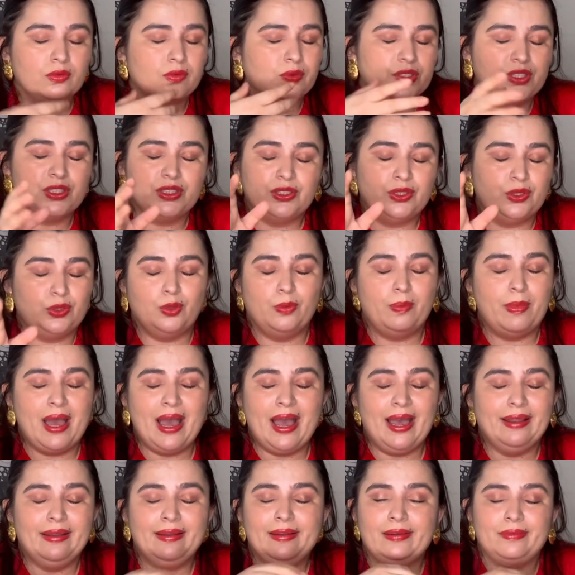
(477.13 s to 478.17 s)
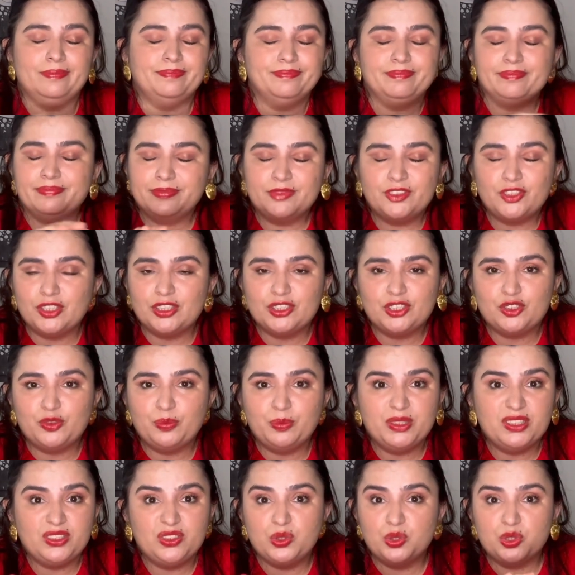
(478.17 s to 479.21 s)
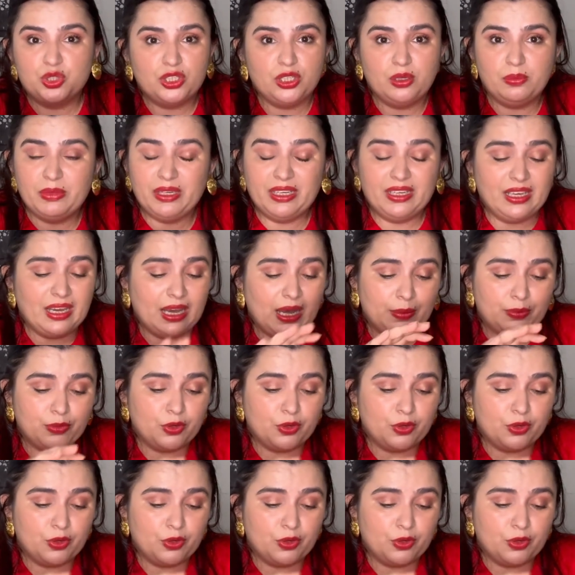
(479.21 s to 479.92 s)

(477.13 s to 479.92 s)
which is so bad. Trust me, social media I'm